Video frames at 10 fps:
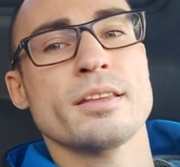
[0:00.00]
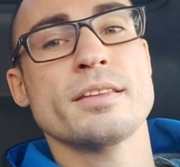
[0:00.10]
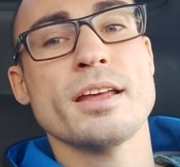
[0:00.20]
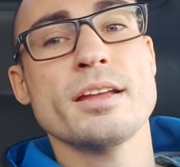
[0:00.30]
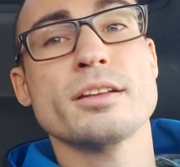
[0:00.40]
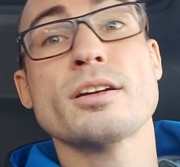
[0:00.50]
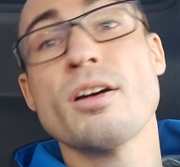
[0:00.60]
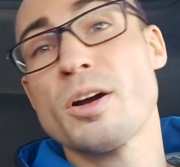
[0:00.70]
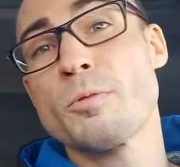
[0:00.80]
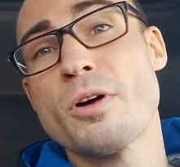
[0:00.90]
Then
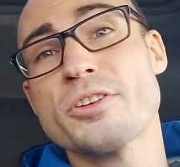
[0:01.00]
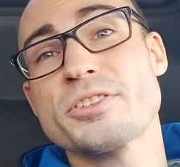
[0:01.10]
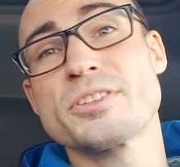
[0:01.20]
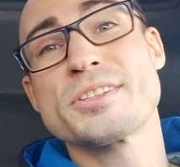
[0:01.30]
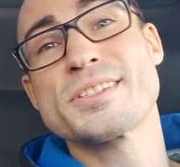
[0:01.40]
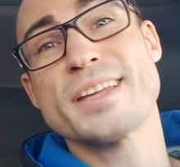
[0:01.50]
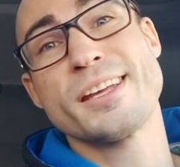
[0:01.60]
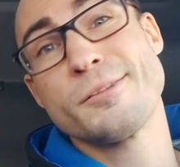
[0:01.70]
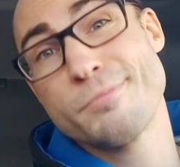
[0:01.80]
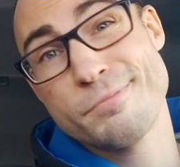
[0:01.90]
car washes,
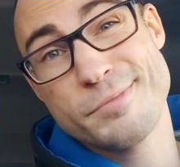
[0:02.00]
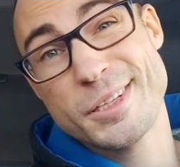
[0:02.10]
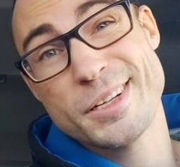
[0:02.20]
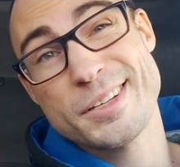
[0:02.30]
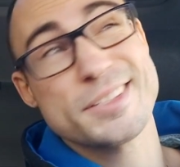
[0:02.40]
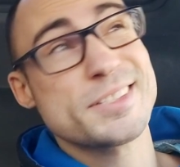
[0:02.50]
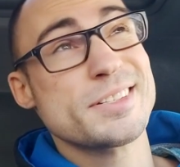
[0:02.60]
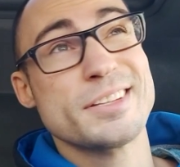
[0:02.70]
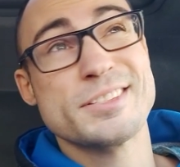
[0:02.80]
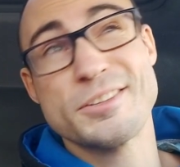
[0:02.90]
and
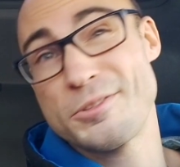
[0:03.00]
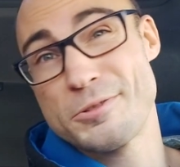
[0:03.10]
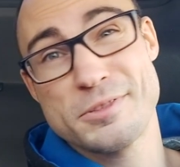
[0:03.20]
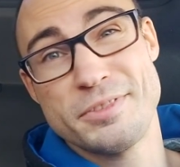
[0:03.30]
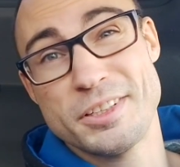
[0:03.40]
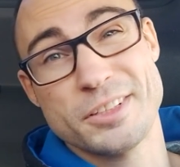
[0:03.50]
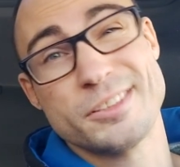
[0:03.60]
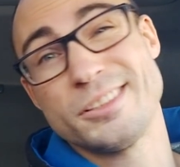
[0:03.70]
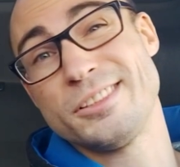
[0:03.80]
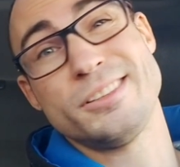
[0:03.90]
because it's a used
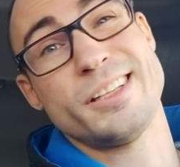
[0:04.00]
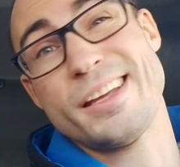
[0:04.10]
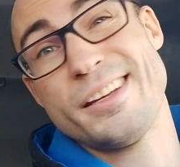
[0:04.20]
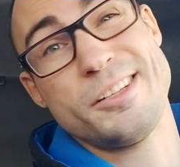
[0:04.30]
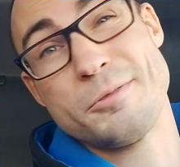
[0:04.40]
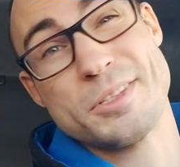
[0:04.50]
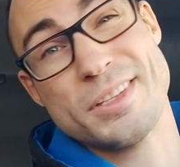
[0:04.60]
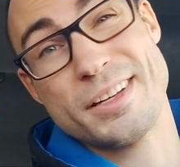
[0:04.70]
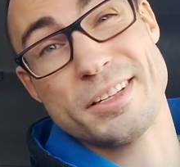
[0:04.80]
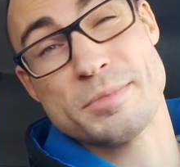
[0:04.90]
vehicle and it
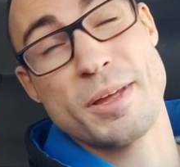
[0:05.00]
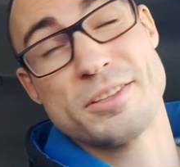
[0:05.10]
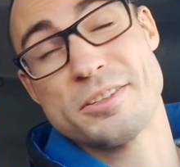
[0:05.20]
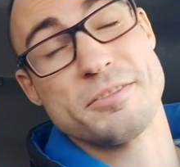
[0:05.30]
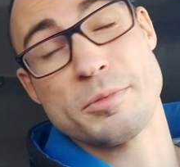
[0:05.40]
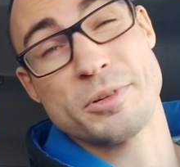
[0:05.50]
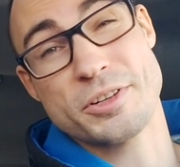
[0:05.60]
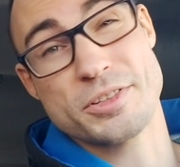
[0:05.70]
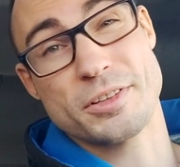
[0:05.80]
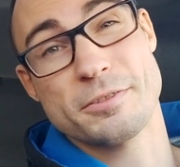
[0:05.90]
wasn't that expensive to
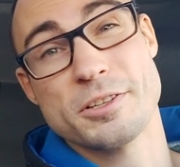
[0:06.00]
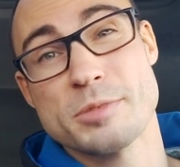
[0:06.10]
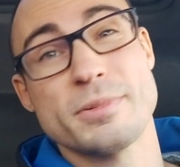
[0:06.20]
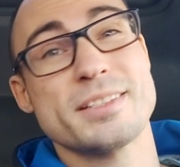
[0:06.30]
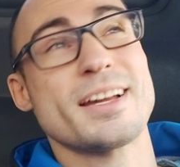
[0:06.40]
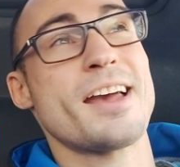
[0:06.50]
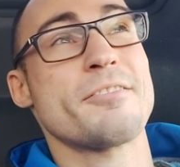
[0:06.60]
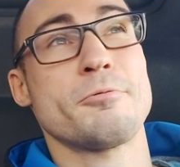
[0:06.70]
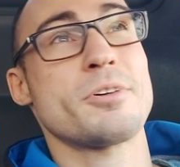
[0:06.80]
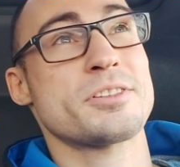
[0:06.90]
purchase in the first place, I
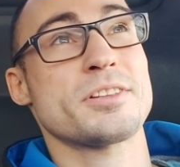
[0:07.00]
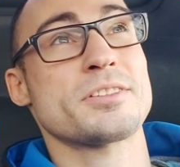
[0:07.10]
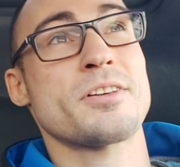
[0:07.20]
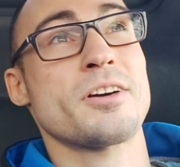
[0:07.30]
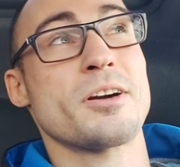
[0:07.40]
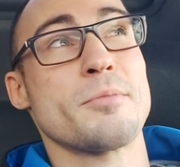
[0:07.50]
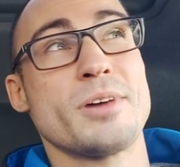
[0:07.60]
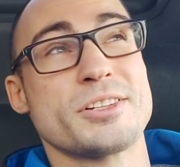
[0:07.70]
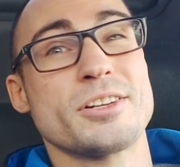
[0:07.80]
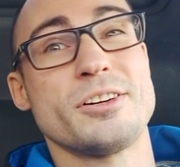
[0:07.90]
haven't washed this car
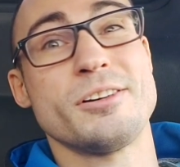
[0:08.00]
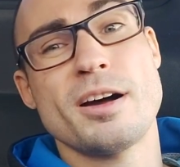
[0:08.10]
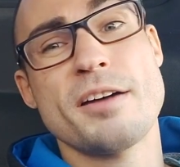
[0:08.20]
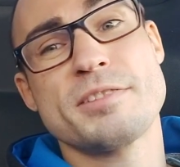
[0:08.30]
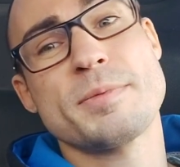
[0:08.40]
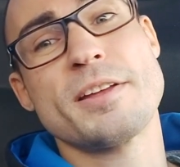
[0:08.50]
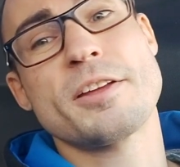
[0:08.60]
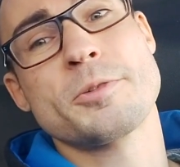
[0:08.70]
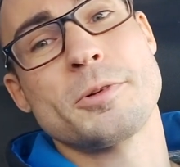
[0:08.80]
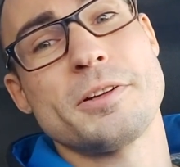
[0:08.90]
much at all. I've spent
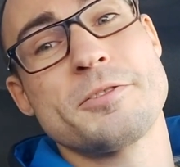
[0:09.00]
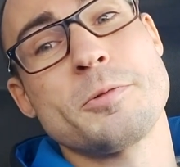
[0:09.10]
a total of